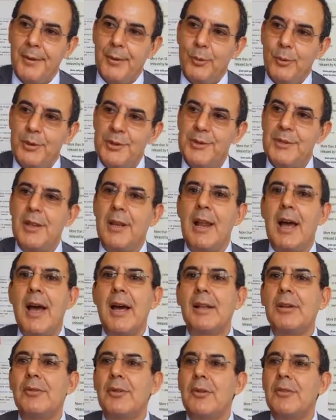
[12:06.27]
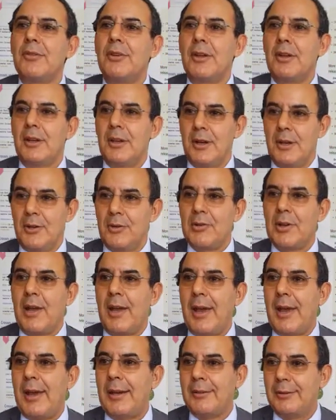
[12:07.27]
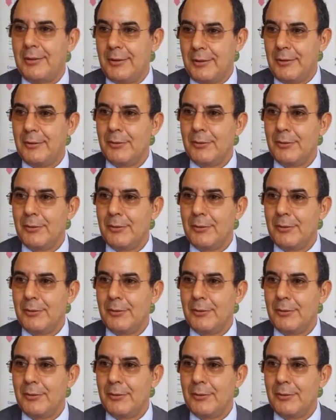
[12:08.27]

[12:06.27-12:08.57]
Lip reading: we still had 15 years ahead